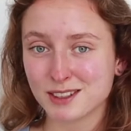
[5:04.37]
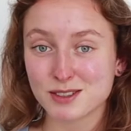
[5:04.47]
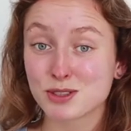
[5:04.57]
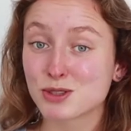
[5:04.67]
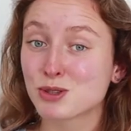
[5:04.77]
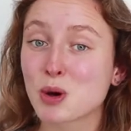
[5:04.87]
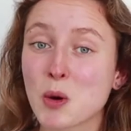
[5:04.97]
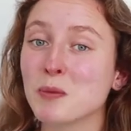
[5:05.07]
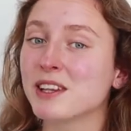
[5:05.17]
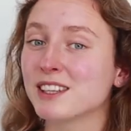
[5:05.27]
there are
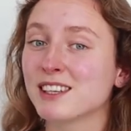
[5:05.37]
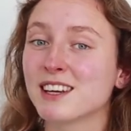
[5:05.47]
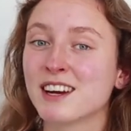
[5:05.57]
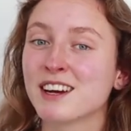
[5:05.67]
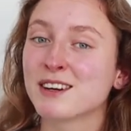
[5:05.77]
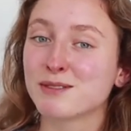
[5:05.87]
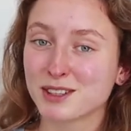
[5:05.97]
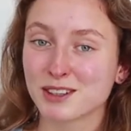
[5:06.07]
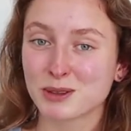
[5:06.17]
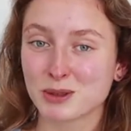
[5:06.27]
so many
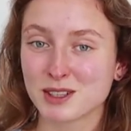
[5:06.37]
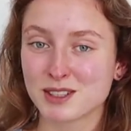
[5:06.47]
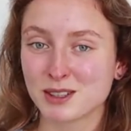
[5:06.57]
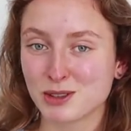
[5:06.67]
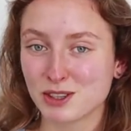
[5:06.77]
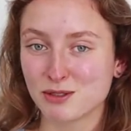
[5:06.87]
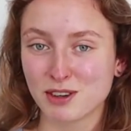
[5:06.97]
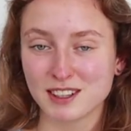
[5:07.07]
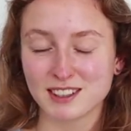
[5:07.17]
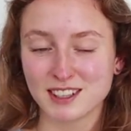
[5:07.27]
vegan cookies that you can
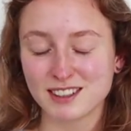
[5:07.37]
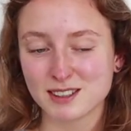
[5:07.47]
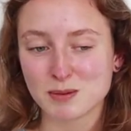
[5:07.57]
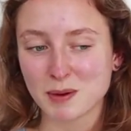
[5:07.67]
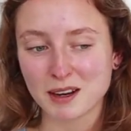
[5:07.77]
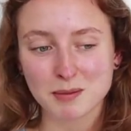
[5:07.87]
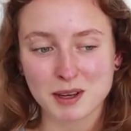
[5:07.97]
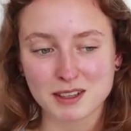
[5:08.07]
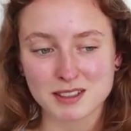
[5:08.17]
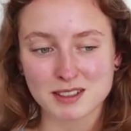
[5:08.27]
find here in Spain,
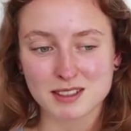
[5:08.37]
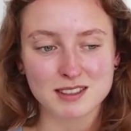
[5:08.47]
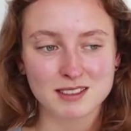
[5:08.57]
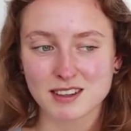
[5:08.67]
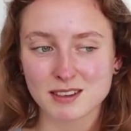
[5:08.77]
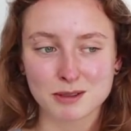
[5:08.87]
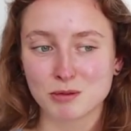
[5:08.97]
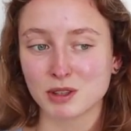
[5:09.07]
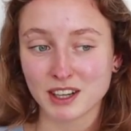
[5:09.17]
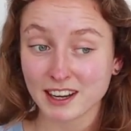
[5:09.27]
because
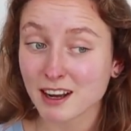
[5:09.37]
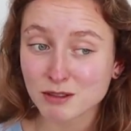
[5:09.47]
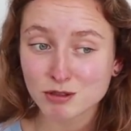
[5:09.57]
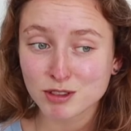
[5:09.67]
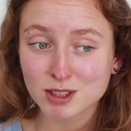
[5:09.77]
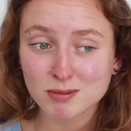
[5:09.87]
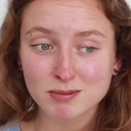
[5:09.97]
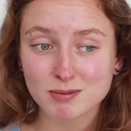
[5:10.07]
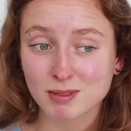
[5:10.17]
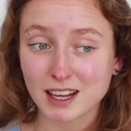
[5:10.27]
where I come
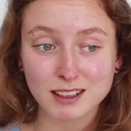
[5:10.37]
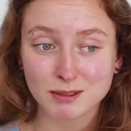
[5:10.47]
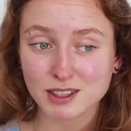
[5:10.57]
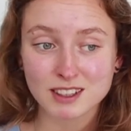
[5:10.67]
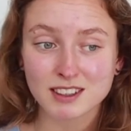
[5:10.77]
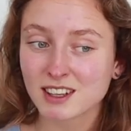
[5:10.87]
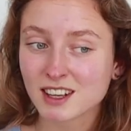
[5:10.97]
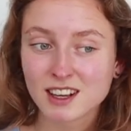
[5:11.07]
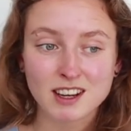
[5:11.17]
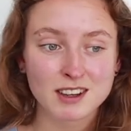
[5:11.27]
from, Latvia,
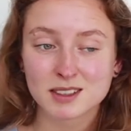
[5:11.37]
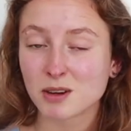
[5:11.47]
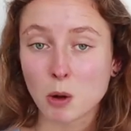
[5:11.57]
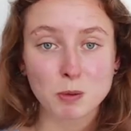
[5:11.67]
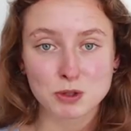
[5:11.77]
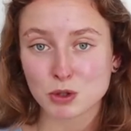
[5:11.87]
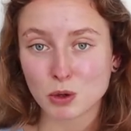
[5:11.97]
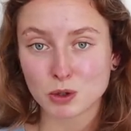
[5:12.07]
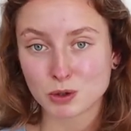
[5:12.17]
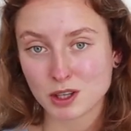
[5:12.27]
almost
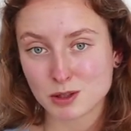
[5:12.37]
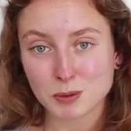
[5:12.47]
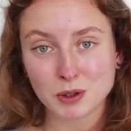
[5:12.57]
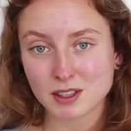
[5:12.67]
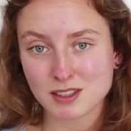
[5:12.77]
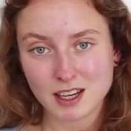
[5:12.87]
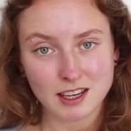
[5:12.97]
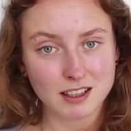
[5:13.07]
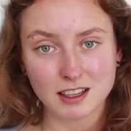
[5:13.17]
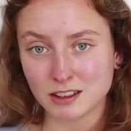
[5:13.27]
all cookies will
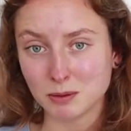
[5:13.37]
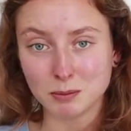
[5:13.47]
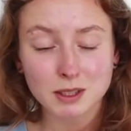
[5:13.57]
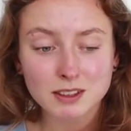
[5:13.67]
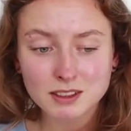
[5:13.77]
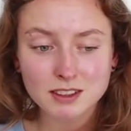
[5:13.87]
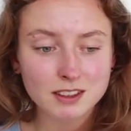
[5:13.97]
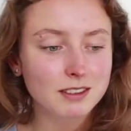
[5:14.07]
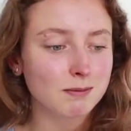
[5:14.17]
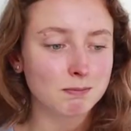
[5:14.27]
contain either milk,
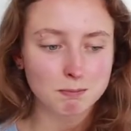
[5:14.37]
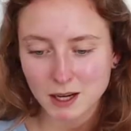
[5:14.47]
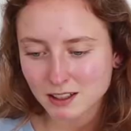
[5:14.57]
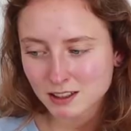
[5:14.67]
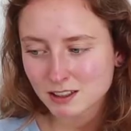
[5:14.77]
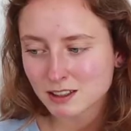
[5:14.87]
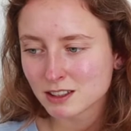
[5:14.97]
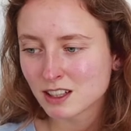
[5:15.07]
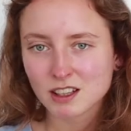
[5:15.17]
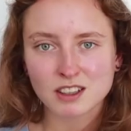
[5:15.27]

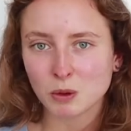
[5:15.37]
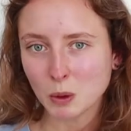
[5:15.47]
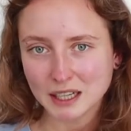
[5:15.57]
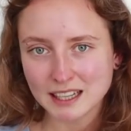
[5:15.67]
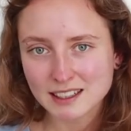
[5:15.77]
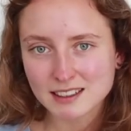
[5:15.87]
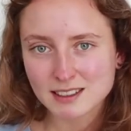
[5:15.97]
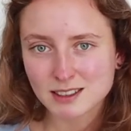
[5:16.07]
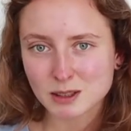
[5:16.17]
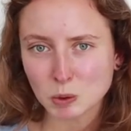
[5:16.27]
butter, or
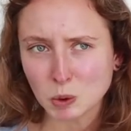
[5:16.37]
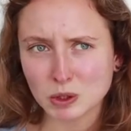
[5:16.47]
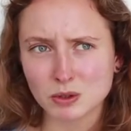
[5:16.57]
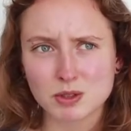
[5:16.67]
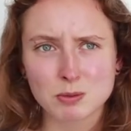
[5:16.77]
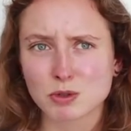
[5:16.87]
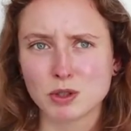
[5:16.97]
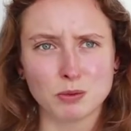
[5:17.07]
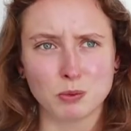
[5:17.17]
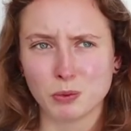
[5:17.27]
eggs, or some
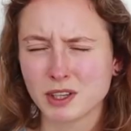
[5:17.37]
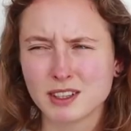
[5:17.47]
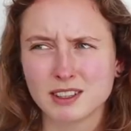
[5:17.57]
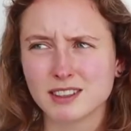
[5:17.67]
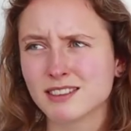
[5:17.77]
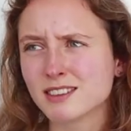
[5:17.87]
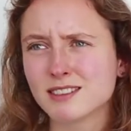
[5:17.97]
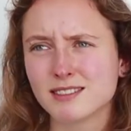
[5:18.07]
sort of weird